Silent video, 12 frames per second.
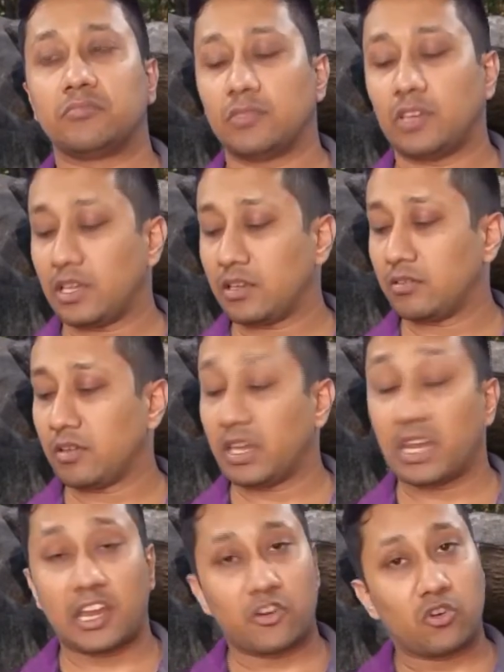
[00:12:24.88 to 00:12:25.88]
like
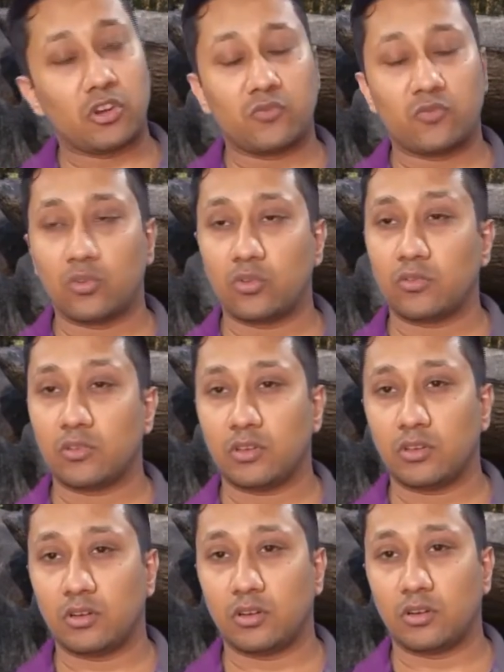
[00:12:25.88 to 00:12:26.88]
an Android phone,
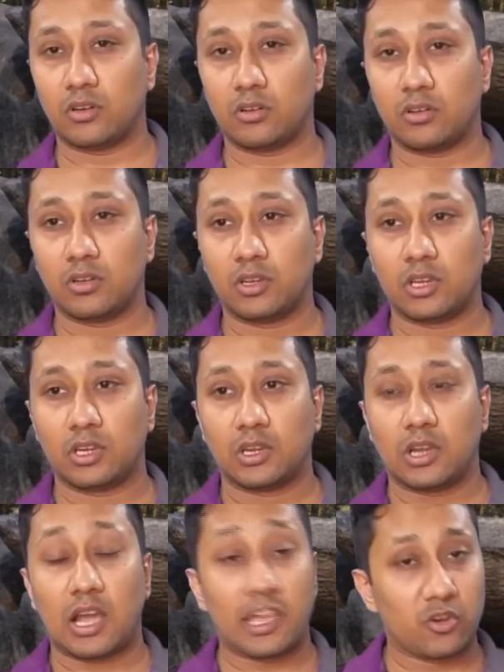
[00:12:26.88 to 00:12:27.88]

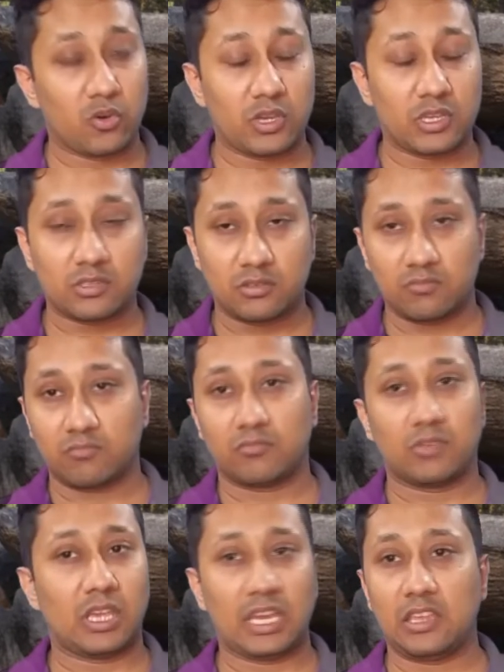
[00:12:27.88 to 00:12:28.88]
iOS,
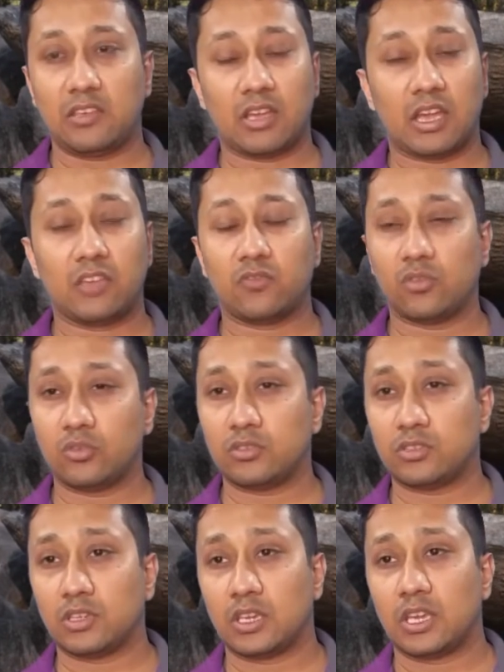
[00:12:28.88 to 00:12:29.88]
any iPhones,
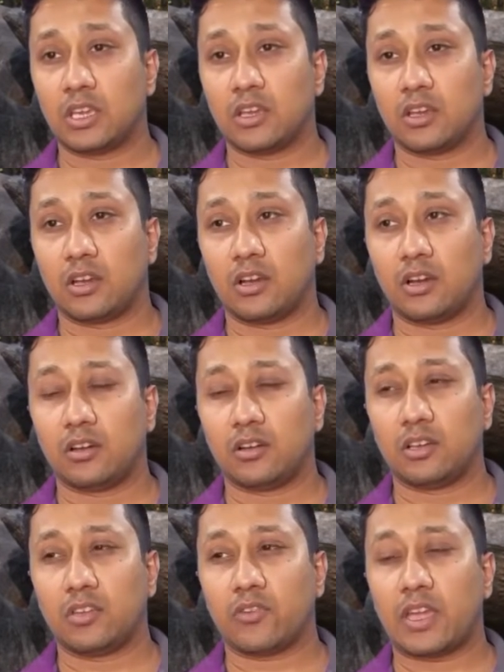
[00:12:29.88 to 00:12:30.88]

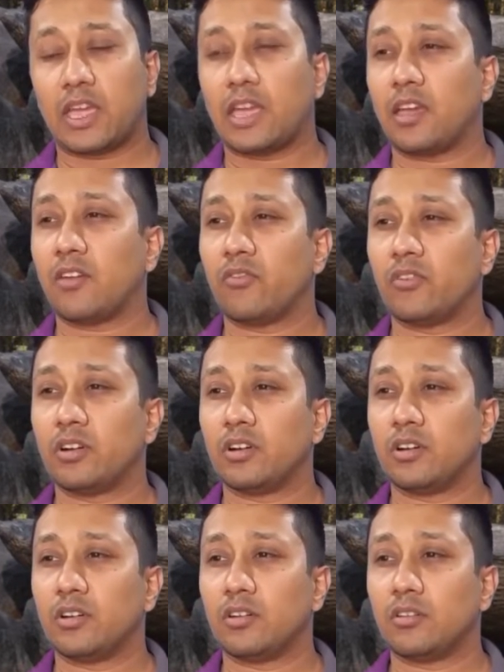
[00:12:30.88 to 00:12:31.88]
if I have
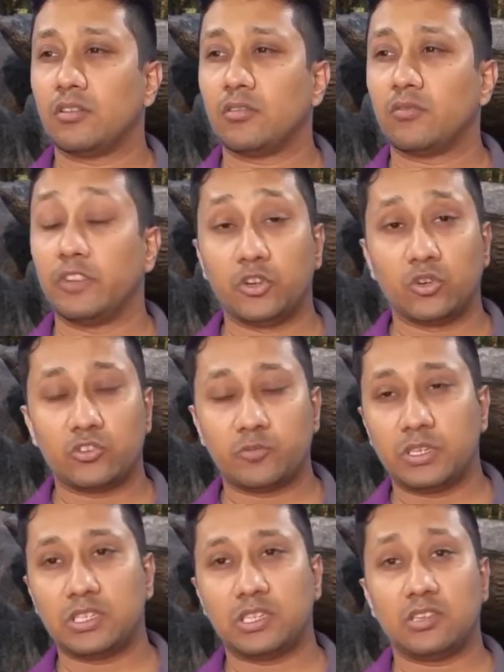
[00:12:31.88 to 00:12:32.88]
Windows
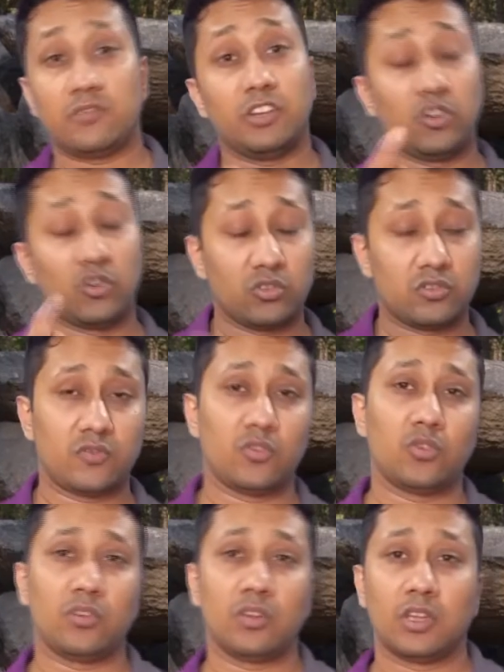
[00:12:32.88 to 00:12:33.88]
PC, Windows
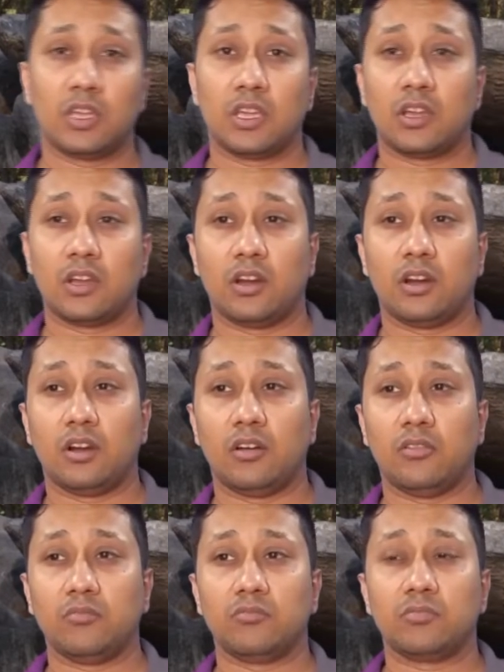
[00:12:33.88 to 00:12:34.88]
phone,
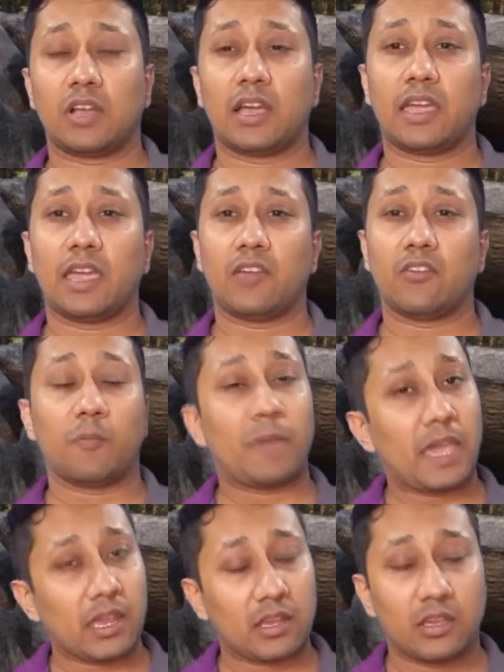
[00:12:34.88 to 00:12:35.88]
I have a
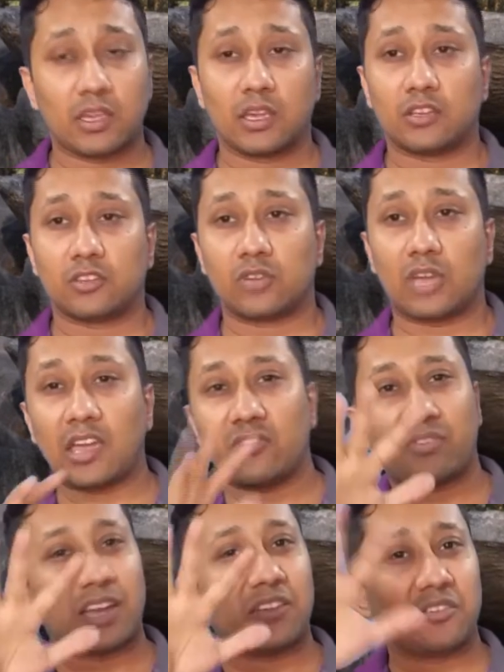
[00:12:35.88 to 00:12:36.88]
Mac, so I
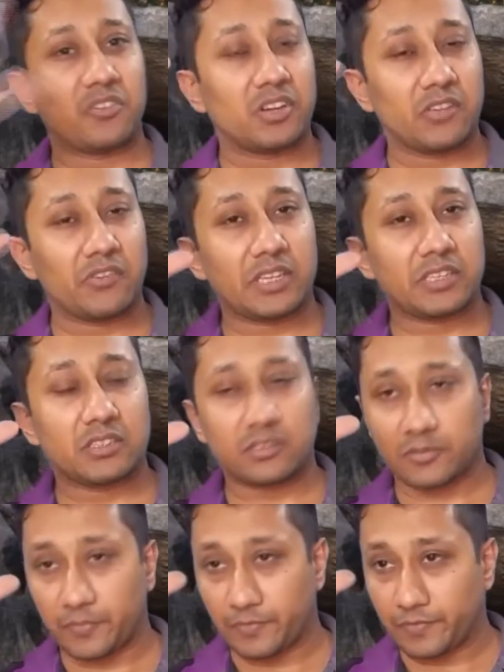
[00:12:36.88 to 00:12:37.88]
have 5 different devices.
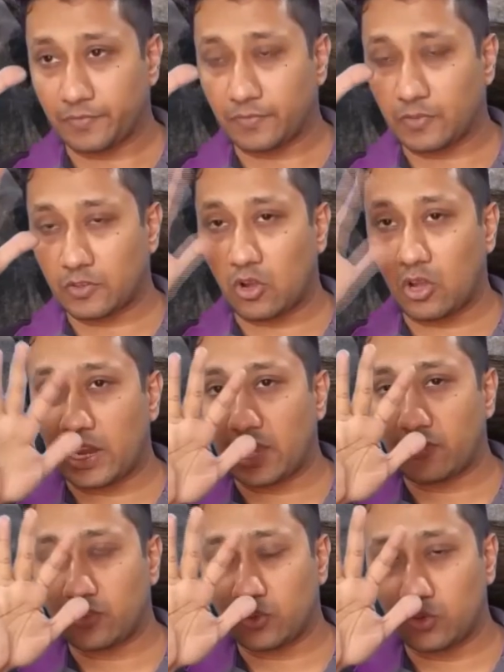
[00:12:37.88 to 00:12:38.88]
All I
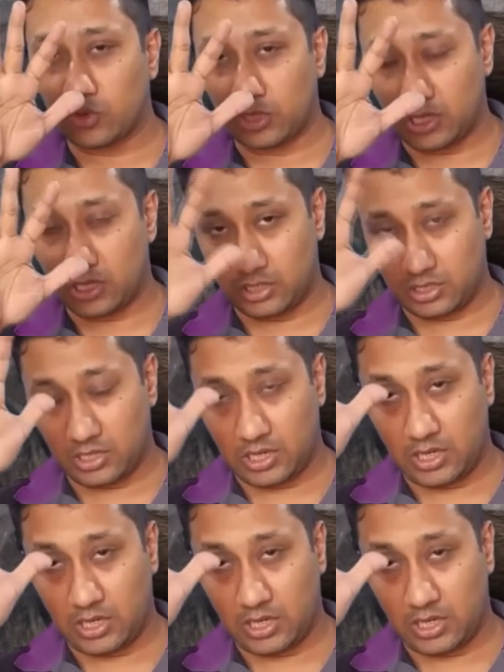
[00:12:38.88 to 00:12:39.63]
have to do is